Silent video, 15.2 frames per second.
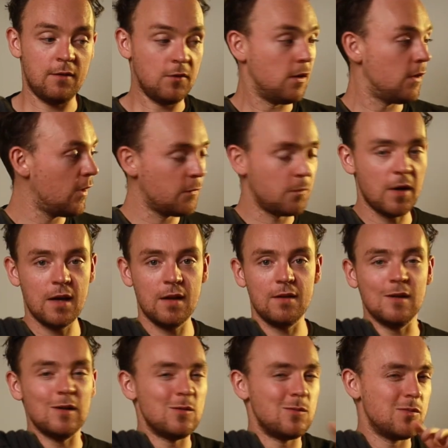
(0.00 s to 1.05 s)
I've not lost
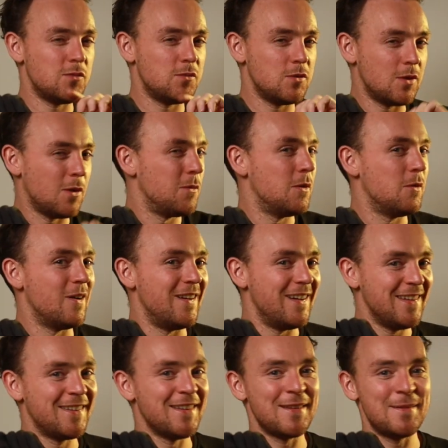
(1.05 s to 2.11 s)
mine. I just don't know where it
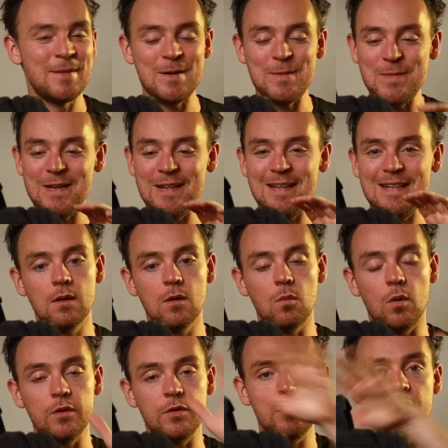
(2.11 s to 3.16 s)
is at the moment.
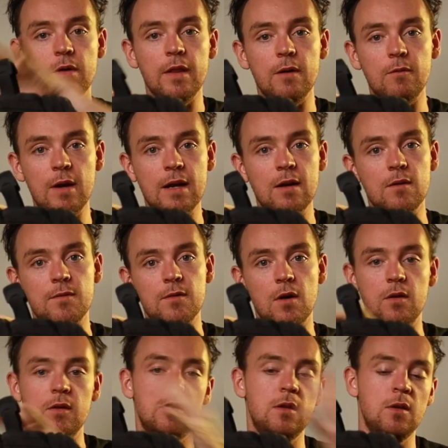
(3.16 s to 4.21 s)
Once you've got that rain cover
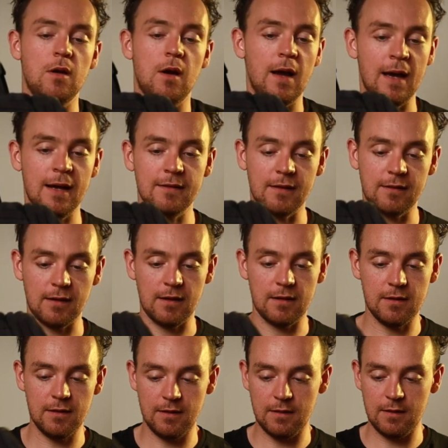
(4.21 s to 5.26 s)
on, you can't access
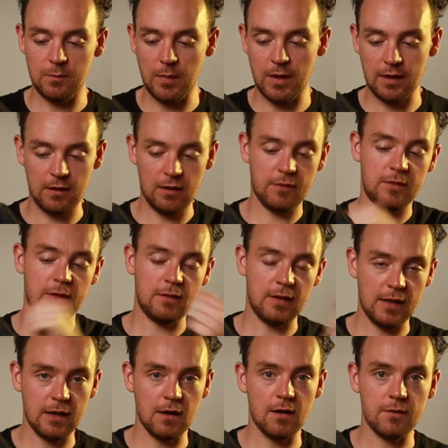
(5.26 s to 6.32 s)
anything in this bag. You have to
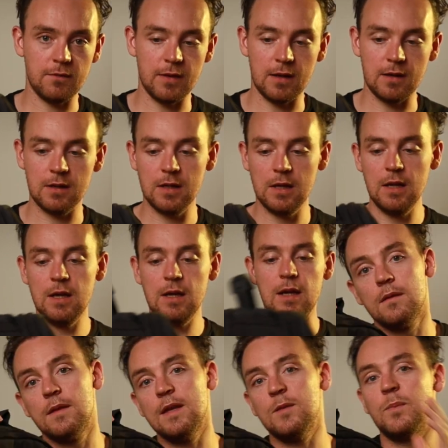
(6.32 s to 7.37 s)
take it off then.
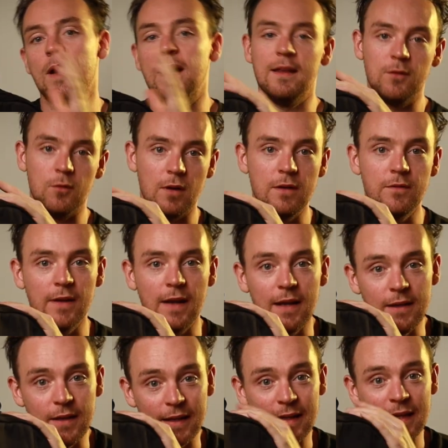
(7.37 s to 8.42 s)
This bag is great for
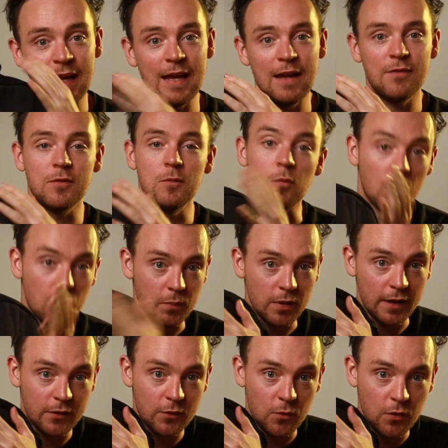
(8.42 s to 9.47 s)
getting your gear from one
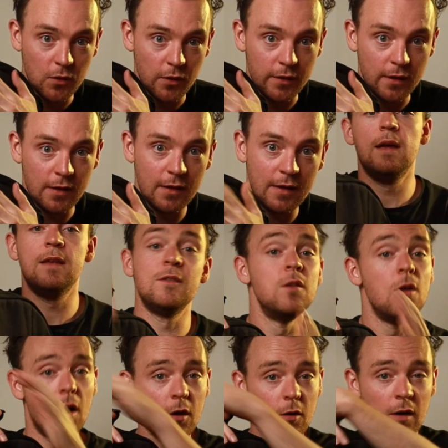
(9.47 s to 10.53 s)
place to another. It's
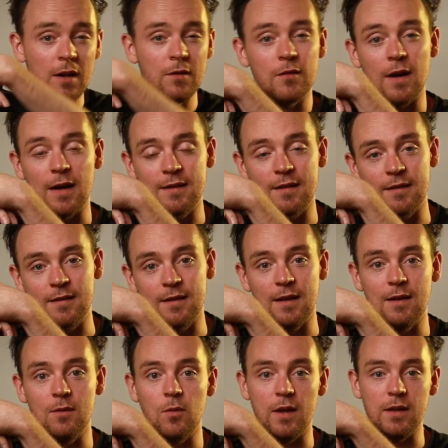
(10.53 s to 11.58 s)
not great for accessing
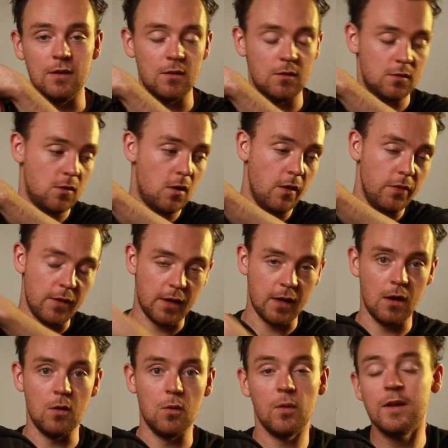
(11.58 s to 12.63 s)
it when you're on the
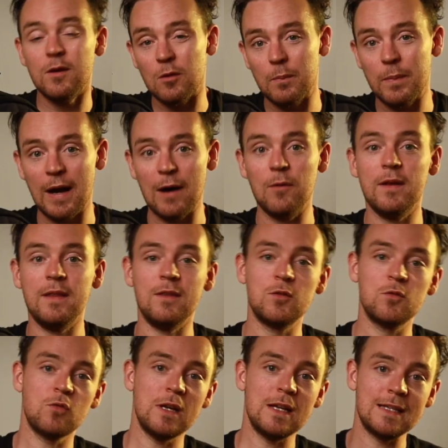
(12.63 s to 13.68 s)
go, when you're about in the
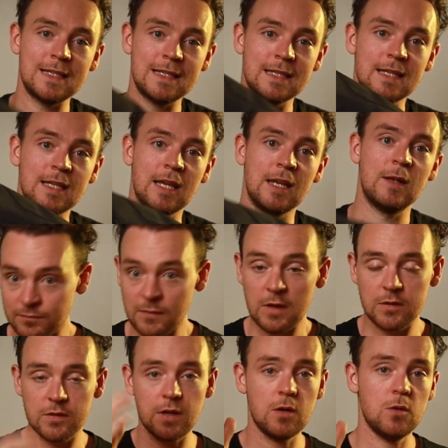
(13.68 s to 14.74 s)
streets.
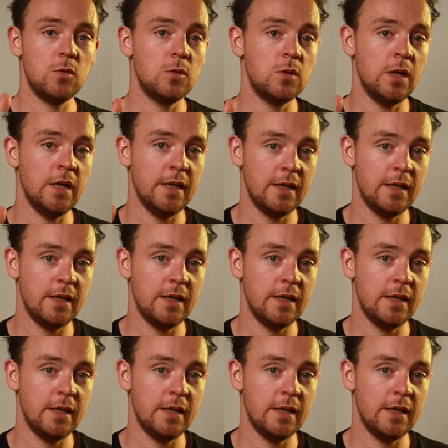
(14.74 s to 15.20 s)
So